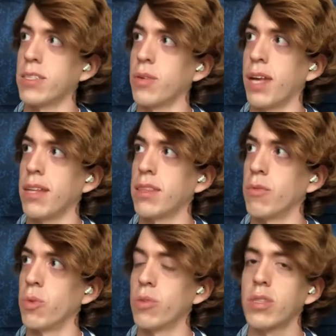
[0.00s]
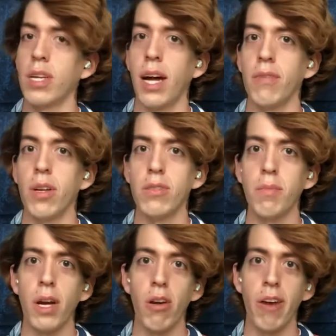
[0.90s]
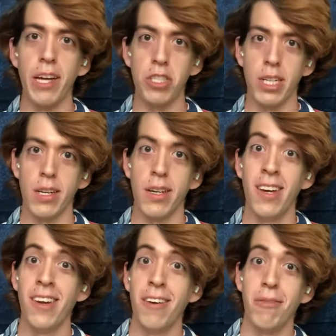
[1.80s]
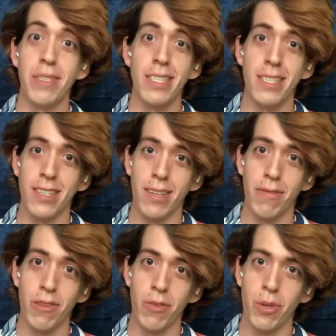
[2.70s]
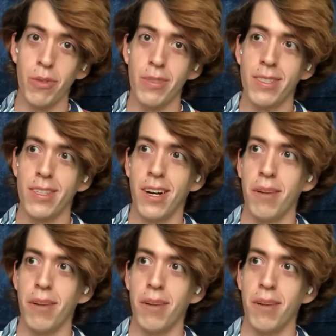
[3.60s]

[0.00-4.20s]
so that the roots can have some aeration, which is good for the roots.